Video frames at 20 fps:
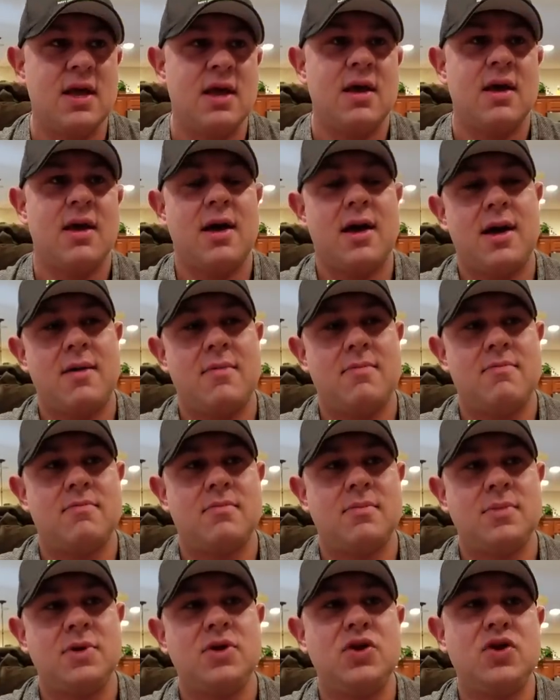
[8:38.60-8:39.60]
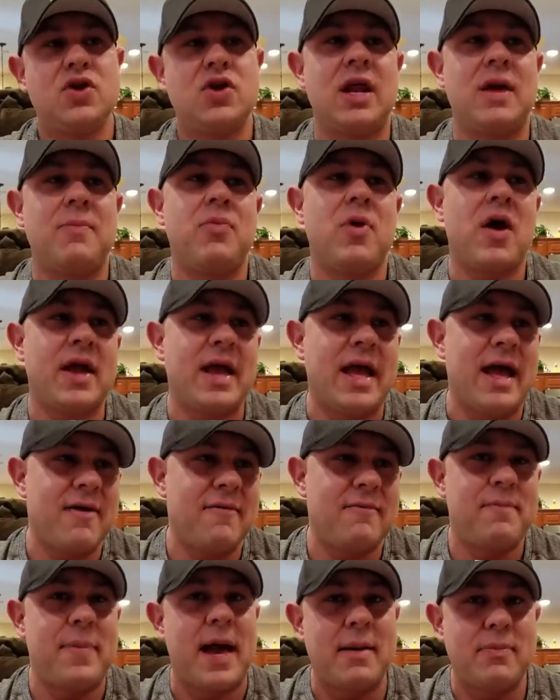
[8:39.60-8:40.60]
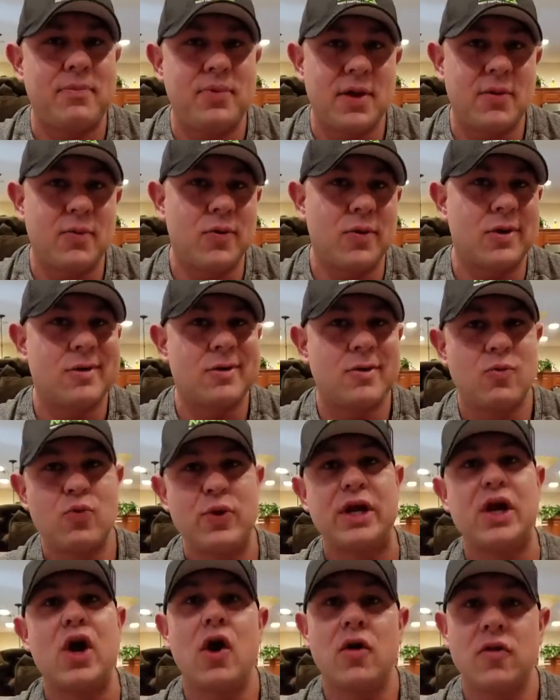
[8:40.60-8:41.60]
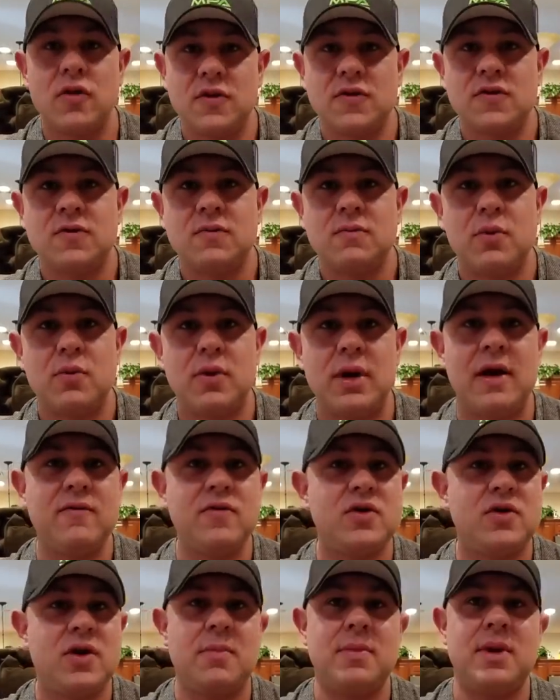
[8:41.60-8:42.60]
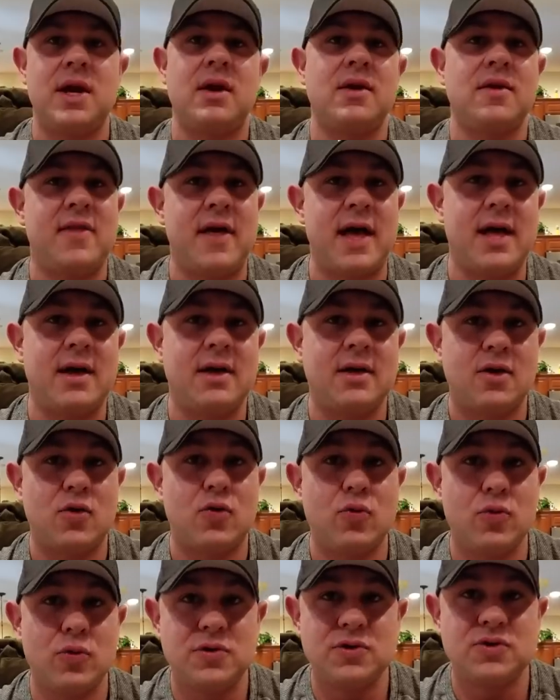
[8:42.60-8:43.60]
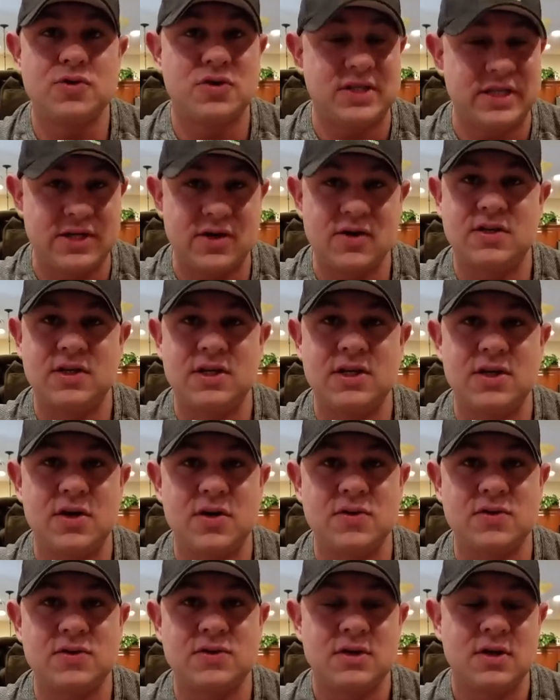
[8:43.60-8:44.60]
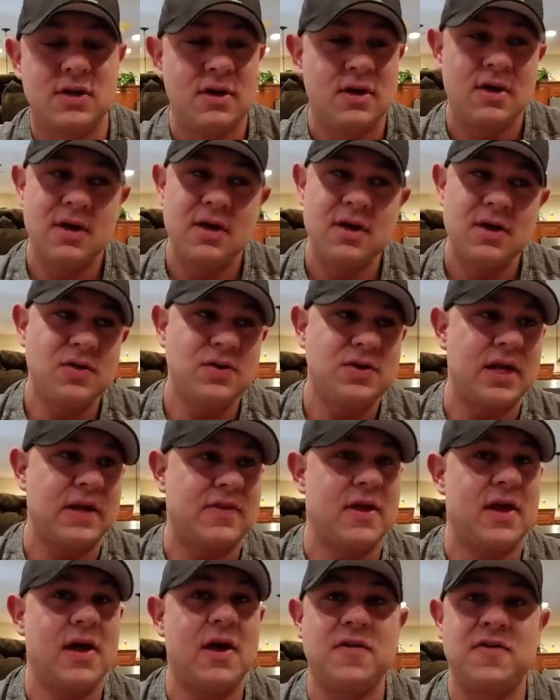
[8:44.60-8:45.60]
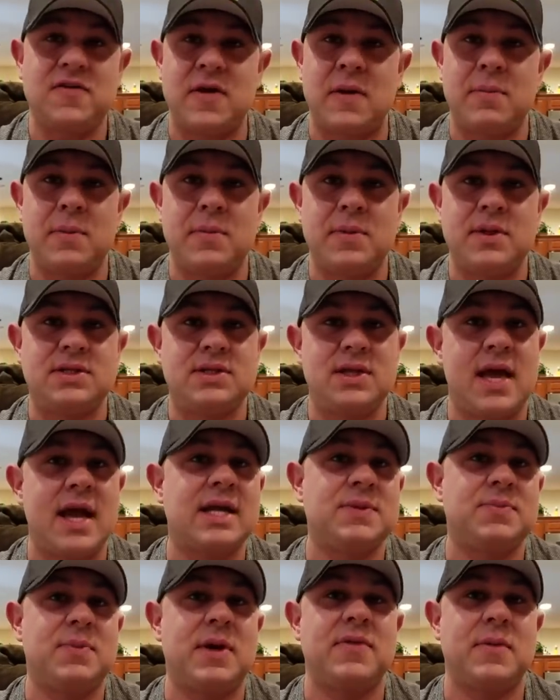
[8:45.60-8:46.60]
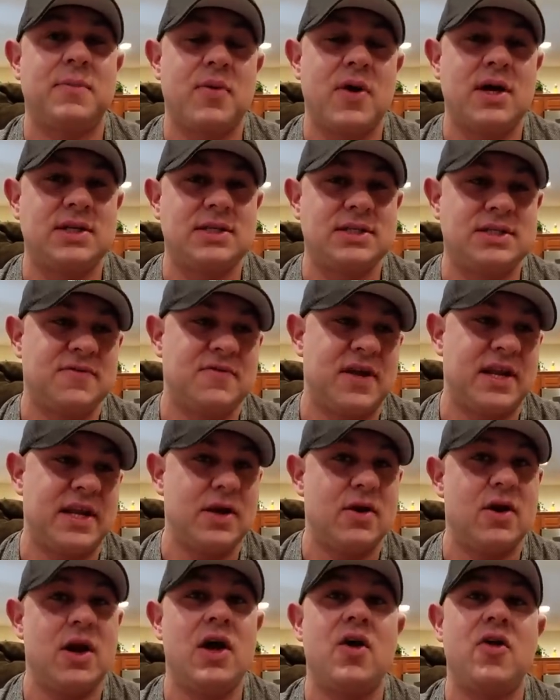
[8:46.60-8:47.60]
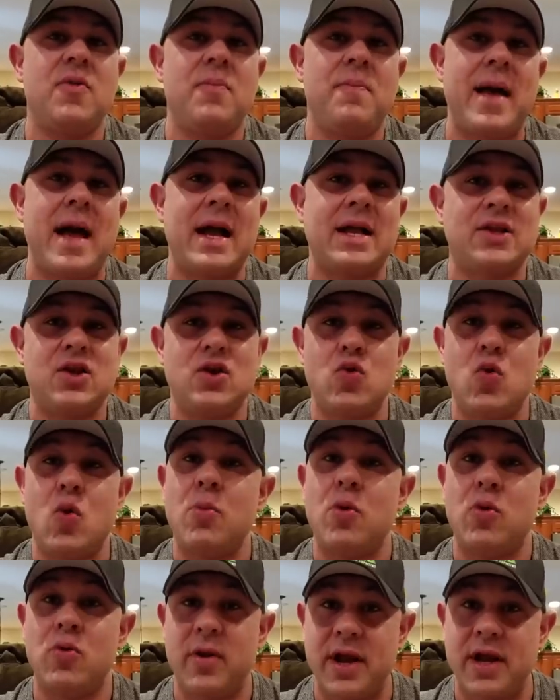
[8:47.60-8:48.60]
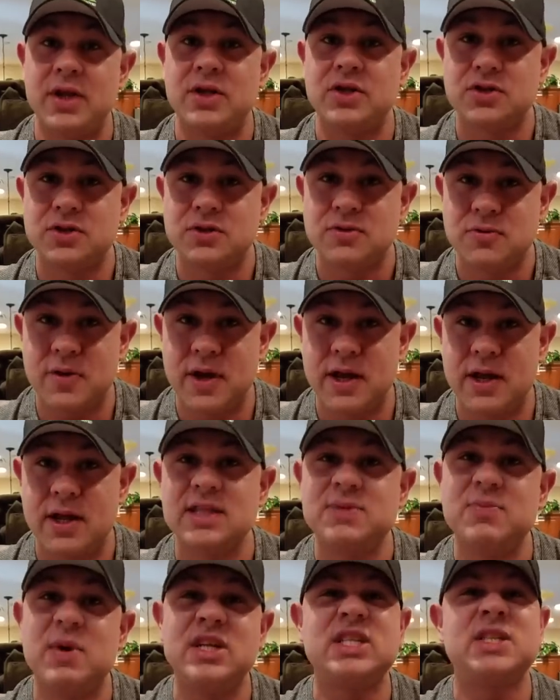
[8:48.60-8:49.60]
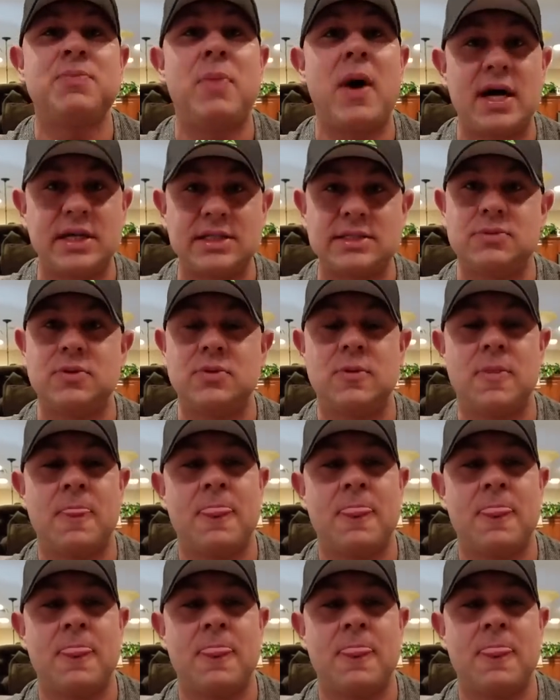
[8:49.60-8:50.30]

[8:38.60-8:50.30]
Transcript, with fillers: Um, you're going to probably have bad blood work regardless. But whenever you come down to that cruise or T R T dose, you take the health supplements to expedite the process of getting your health back to normal range, right? As much as possible.